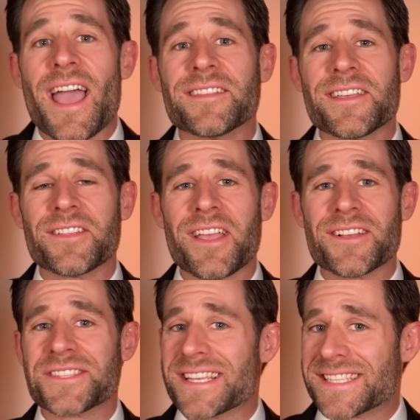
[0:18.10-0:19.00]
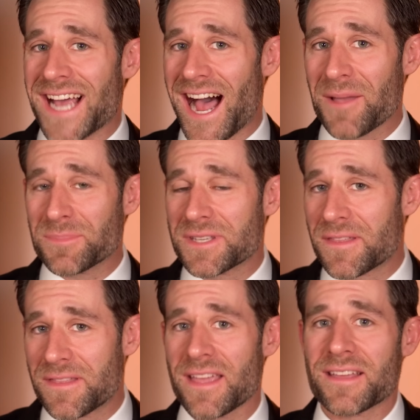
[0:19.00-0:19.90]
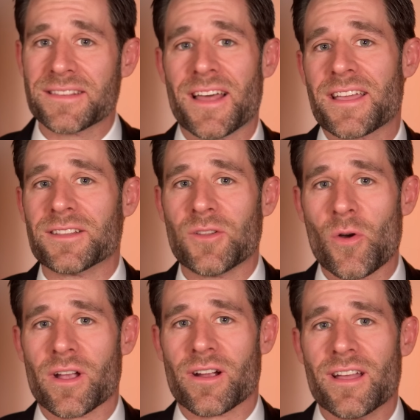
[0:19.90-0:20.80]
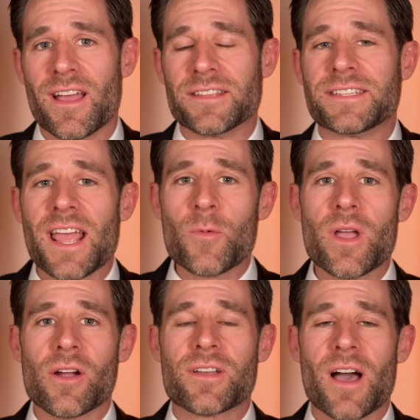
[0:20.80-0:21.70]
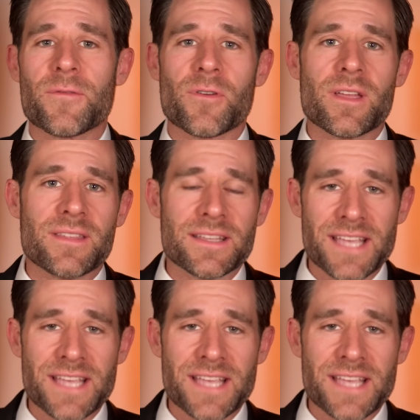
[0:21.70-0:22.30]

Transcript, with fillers: Hey Legal Eagles, it's time to think like a lawyer. Today we are covering the